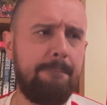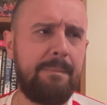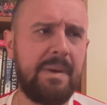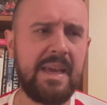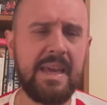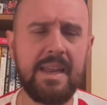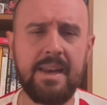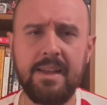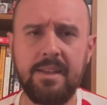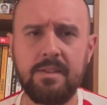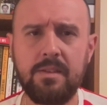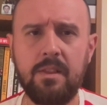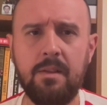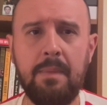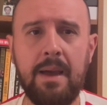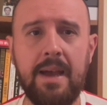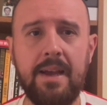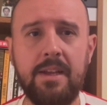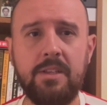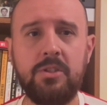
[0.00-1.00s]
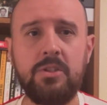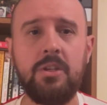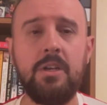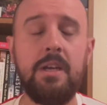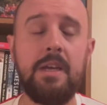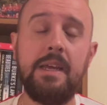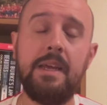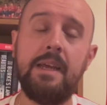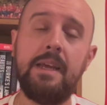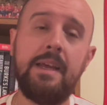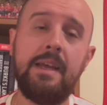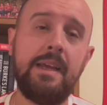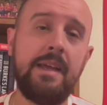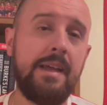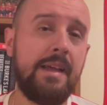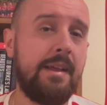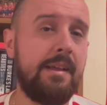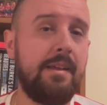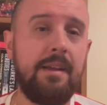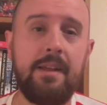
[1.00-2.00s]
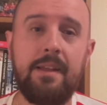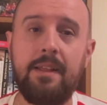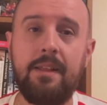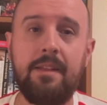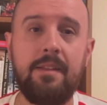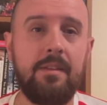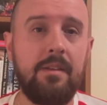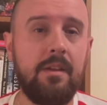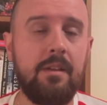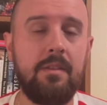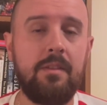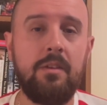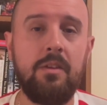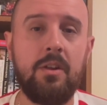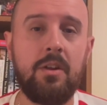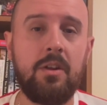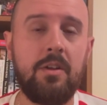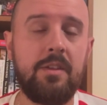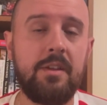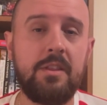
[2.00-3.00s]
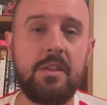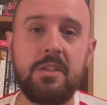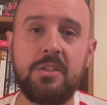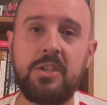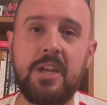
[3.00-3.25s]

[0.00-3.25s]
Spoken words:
But getting into the match, the